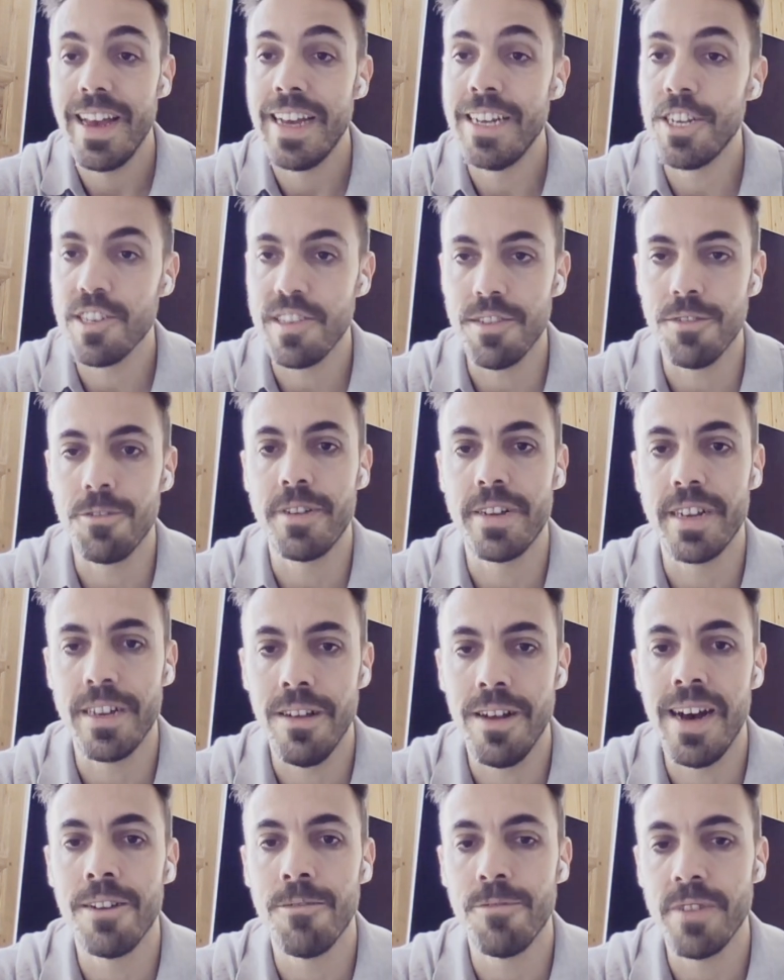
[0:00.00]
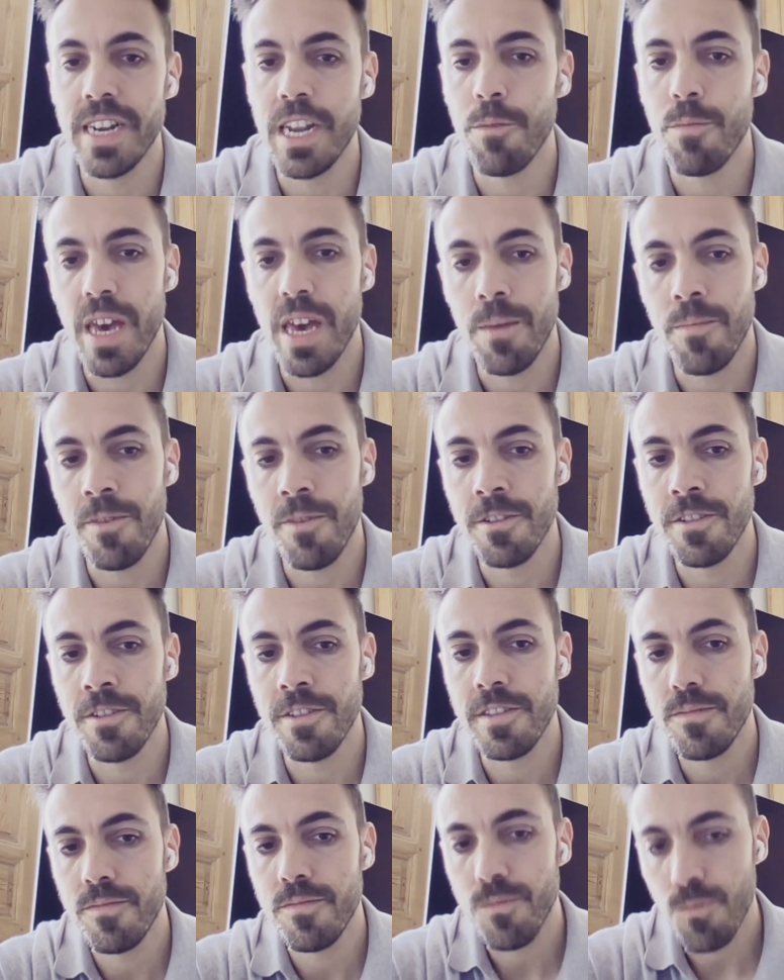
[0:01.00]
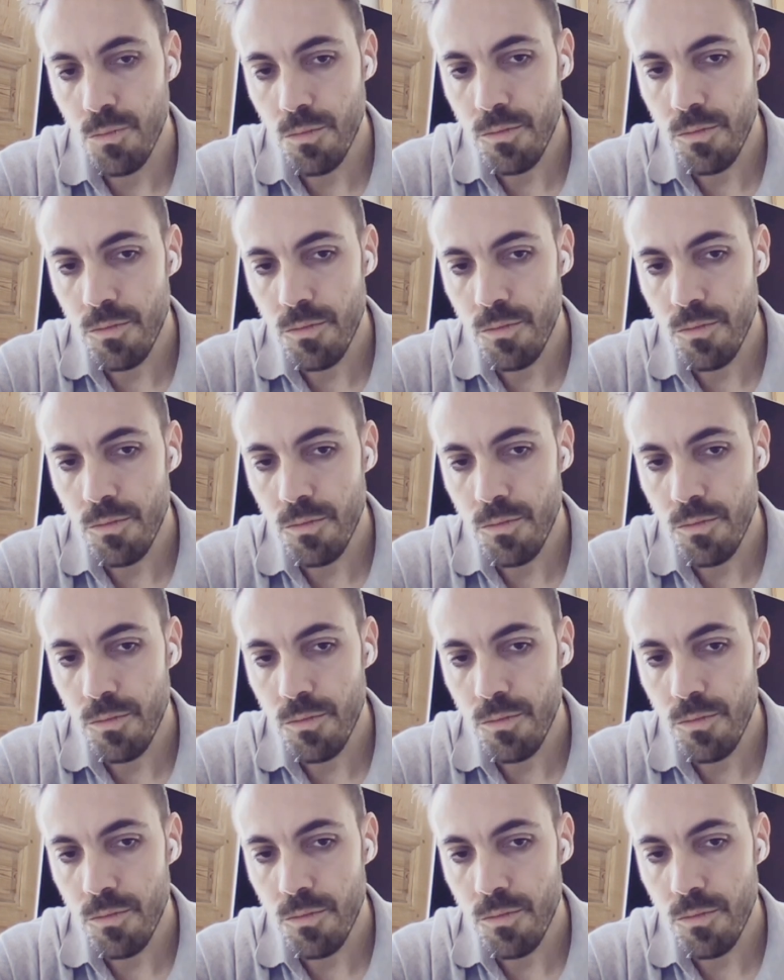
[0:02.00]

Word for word: and just learning a lot, reading papers,